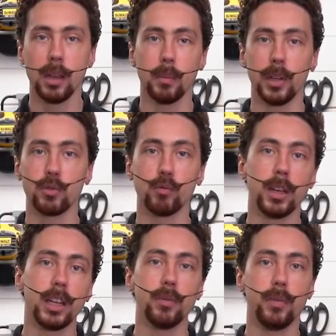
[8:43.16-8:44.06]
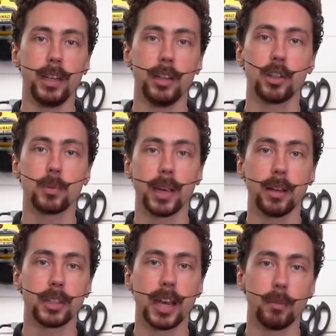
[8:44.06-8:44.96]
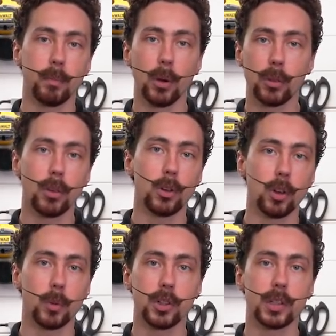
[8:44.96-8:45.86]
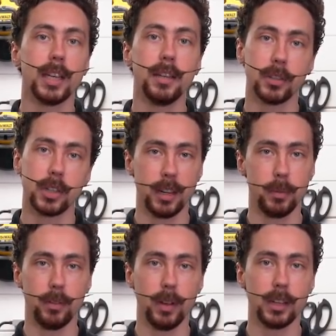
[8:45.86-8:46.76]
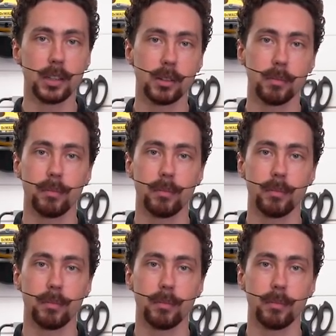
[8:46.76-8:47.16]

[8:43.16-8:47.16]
but it's really convenient just being able to have both of those options in the same device.